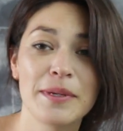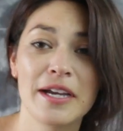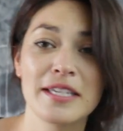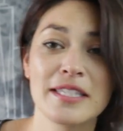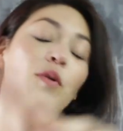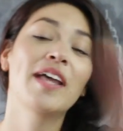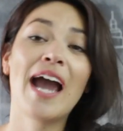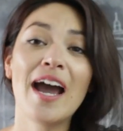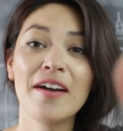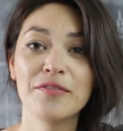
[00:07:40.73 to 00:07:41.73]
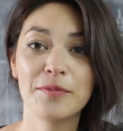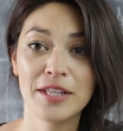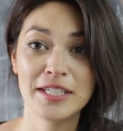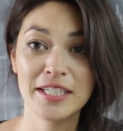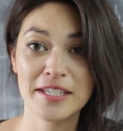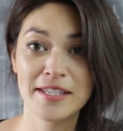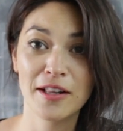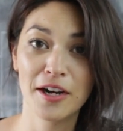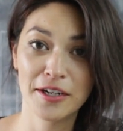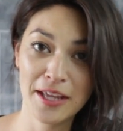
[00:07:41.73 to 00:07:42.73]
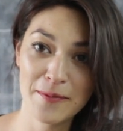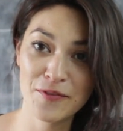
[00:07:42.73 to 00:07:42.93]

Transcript: because, well, I have the DSLR that